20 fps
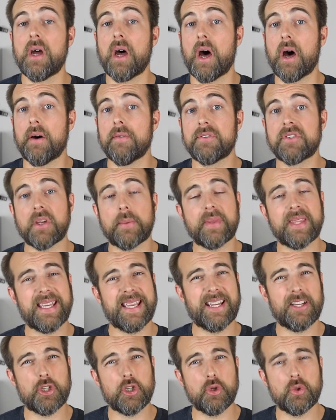of some of
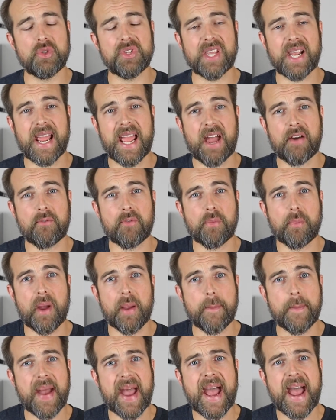the issues that I have with
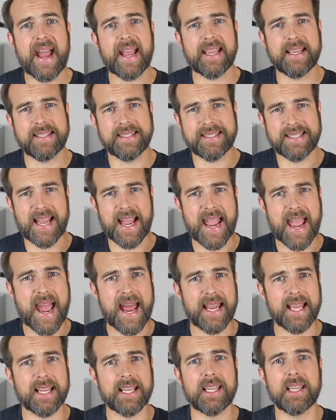my back and
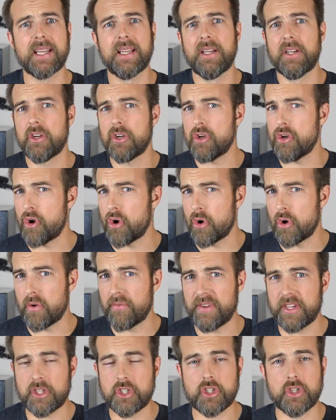sciatic
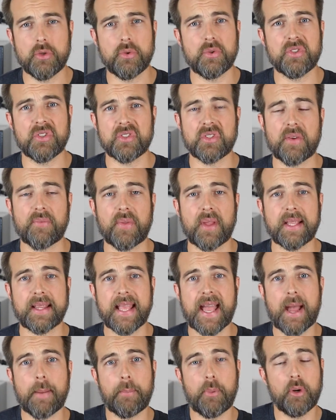nerve issues and stuff like that.